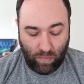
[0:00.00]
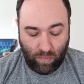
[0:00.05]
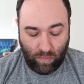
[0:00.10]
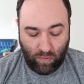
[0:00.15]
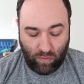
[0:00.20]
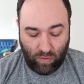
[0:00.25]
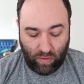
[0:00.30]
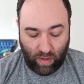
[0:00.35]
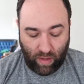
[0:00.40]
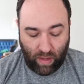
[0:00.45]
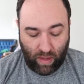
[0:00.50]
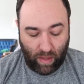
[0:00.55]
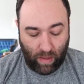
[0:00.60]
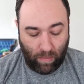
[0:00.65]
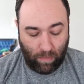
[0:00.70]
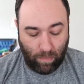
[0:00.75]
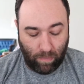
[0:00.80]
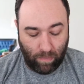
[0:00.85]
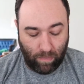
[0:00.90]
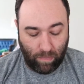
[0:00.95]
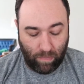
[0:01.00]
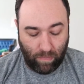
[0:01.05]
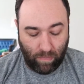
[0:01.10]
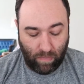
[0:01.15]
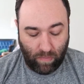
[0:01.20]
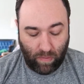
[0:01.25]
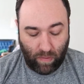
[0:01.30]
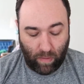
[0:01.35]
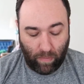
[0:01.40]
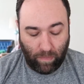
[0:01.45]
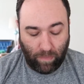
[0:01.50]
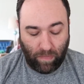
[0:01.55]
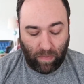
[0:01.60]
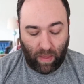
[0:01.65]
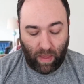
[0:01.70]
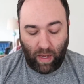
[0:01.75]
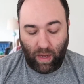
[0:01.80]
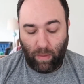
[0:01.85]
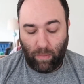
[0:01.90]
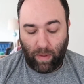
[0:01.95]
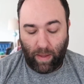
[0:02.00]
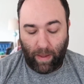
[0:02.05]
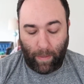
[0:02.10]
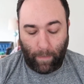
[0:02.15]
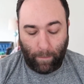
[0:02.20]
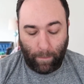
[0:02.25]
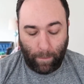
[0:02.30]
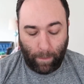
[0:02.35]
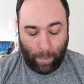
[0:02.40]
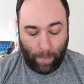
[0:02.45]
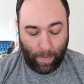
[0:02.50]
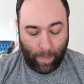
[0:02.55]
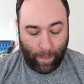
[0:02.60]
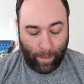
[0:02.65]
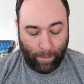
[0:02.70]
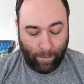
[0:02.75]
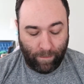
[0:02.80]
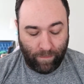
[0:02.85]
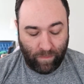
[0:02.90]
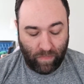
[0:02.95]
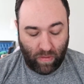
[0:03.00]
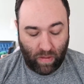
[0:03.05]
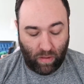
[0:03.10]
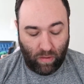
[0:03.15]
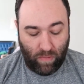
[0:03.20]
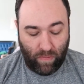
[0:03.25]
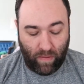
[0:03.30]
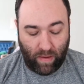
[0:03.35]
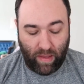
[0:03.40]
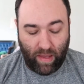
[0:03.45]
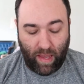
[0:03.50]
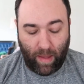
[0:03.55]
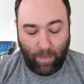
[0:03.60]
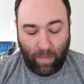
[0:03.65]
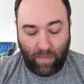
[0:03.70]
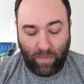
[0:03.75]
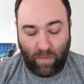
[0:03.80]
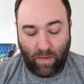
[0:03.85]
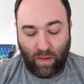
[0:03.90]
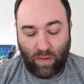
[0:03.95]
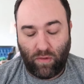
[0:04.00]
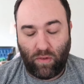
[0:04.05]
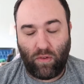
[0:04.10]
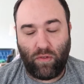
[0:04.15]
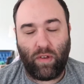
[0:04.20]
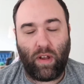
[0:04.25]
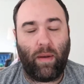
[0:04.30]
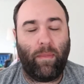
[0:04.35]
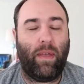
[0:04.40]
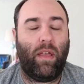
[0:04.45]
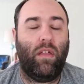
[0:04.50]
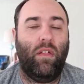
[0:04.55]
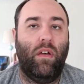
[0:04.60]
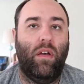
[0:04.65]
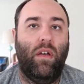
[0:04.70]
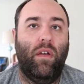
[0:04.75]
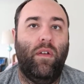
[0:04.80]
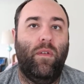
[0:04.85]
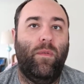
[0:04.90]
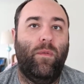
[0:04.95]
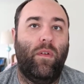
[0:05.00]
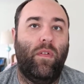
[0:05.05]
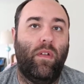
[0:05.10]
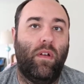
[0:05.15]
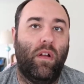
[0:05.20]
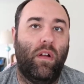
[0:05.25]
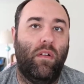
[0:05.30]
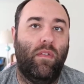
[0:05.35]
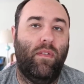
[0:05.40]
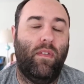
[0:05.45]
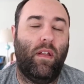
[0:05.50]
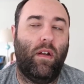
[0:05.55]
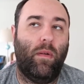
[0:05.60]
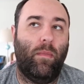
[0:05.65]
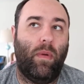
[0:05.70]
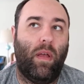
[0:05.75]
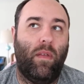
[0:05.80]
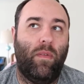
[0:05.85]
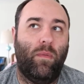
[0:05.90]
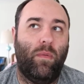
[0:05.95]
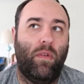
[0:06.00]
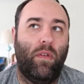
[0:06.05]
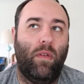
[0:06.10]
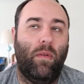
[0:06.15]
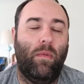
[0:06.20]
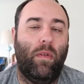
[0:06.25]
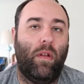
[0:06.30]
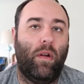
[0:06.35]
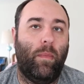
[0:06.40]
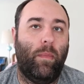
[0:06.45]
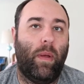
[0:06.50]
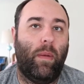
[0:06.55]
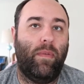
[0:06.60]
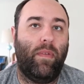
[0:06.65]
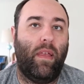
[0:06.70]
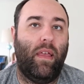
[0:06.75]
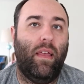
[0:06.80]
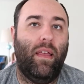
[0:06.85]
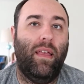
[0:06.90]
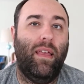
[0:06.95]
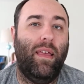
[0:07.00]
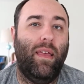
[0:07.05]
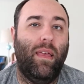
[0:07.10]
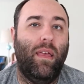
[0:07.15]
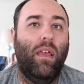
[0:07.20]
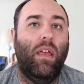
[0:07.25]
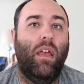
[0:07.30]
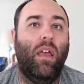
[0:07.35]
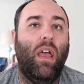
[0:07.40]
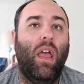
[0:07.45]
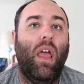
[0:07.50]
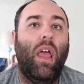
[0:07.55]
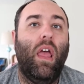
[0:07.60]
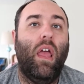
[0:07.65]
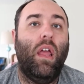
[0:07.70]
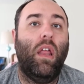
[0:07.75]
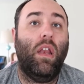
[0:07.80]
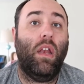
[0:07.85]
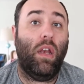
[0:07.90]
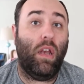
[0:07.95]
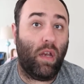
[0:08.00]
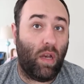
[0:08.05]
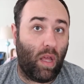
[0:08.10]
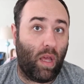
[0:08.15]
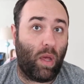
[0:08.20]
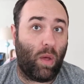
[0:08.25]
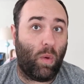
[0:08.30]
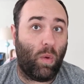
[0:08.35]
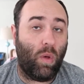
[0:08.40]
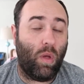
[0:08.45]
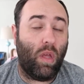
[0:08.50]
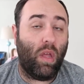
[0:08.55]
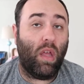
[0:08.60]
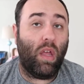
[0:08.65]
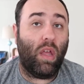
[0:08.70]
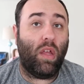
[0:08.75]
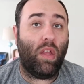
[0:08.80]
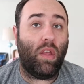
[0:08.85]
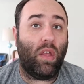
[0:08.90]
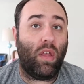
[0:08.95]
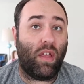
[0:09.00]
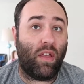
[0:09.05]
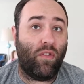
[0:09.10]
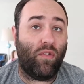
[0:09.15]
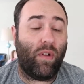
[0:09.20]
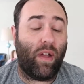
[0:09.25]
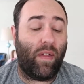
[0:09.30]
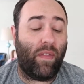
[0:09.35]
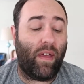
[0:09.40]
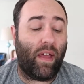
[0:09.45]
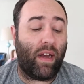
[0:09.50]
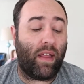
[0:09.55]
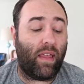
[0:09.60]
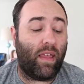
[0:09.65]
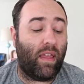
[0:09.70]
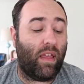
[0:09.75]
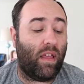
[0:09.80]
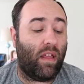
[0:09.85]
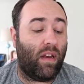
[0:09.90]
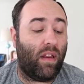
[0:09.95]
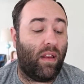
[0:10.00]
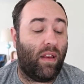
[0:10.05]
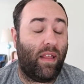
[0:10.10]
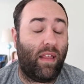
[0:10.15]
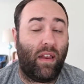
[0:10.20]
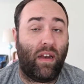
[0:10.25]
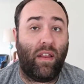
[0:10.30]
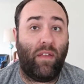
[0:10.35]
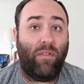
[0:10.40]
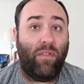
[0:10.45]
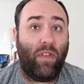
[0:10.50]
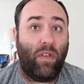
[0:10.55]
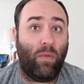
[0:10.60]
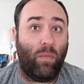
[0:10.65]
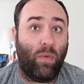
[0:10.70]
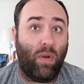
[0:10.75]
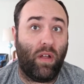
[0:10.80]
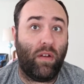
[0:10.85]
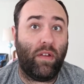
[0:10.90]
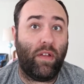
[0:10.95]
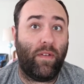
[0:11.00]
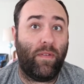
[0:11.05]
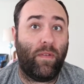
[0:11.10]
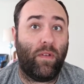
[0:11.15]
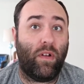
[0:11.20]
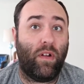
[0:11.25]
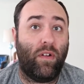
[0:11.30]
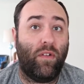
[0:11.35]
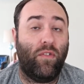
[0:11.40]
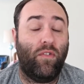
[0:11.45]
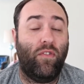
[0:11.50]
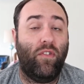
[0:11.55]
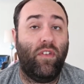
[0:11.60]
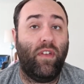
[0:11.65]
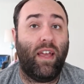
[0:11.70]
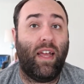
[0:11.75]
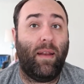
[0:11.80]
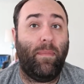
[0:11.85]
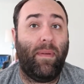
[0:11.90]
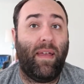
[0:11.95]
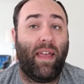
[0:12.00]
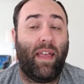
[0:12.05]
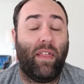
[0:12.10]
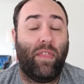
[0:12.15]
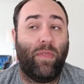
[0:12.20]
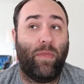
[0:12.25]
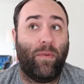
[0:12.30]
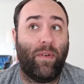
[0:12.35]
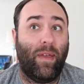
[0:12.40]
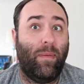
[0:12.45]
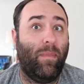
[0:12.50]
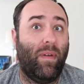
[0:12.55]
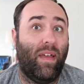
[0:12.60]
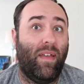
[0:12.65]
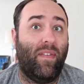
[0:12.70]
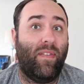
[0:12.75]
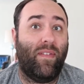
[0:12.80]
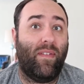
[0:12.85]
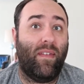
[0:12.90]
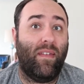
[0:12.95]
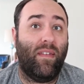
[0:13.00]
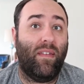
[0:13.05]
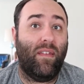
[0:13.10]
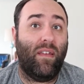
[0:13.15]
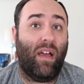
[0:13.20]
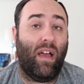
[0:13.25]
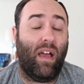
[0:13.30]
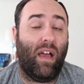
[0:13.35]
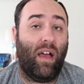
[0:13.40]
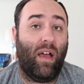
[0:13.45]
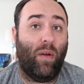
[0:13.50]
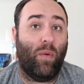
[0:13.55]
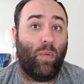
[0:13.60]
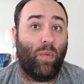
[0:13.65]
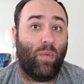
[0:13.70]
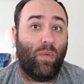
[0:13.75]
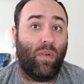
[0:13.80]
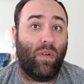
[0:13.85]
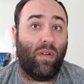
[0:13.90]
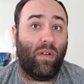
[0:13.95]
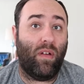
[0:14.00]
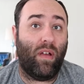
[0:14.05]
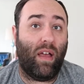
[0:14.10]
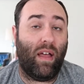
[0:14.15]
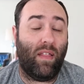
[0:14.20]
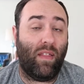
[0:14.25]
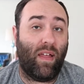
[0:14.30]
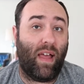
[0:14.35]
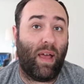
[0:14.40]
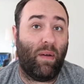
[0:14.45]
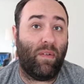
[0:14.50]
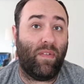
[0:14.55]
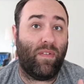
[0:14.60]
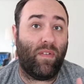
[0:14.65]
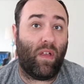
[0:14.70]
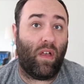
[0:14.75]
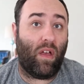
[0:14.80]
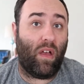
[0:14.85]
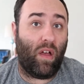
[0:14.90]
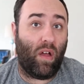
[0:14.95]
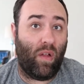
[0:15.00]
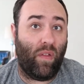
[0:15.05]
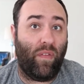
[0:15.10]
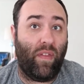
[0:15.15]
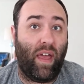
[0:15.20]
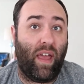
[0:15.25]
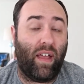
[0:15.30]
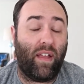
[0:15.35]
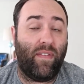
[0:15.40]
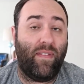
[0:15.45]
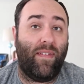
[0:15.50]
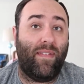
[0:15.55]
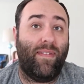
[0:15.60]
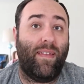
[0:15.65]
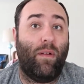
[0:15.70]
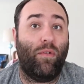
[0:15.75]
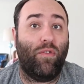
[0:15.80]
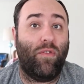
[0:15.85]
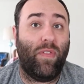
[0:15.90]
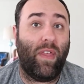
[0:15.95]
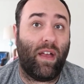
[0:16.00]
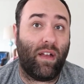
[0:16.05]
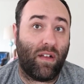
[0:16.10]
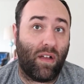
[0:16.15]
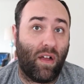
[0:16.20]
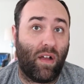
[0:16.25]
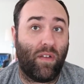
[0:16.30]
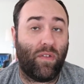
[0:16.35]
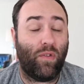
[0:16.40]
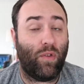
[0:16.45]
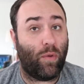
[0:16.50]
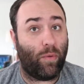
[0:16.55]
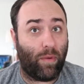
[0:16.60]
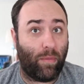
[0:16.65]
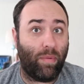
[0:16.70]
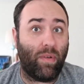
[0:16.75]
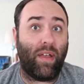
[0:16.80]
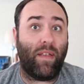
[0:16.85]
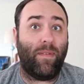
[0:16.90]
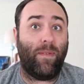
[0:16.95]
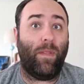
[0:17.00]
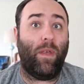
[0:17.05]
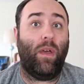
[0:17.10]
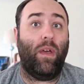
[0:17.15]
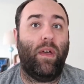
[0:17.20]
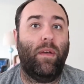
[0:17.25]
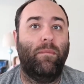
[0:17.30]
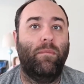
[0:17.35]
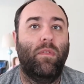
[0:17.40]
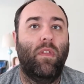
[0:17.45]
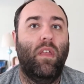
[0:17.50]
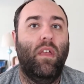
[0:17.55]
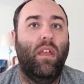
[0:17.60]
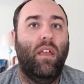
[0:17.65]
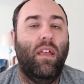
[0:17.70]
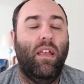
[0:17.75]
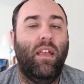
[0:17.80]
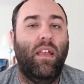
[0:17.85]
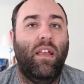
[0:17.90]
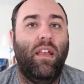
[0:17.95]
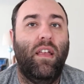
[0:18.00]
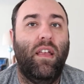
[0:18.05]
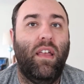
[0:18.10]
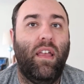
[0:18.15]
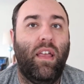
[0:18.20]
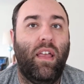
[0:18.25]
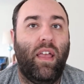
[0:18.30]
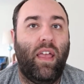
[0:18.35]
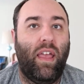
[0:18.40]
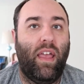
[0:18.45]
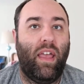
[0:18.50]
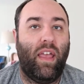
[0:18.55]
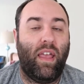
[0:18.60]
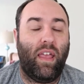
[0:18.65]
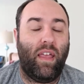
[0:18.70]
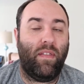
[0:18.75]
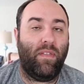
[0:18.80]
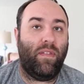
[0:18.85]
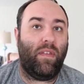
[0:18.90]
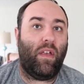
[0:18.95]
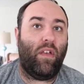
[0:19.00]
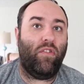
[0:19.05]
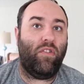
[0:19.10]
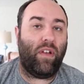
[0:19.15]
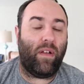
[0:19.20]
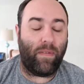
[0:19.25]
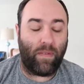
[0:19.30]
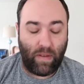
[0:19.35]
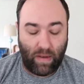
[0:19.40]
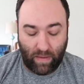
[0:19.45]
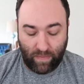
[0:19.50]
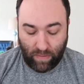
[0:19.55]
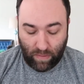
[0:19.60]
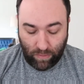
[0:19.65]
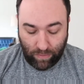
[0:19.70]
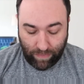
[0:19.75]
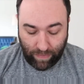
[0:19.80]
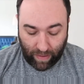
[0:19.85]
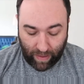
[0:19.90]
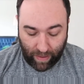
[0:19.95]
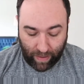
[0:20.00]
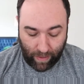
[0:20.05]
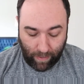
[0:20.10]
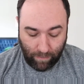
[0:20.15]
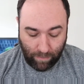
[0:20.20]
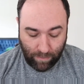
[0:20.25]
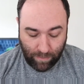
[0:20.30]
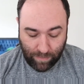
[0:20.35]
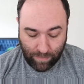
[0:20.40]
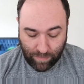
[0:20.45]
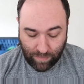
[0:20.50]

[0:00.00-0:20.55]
Saki got busted because she was trying to make clothes from the curtains in her mom's room, and her mom's like, no, you can try that again, and if you want to use the curtains, you got to pay 3 months allowance on that because that's how much that costs to replace that. And so she also doesn't do that.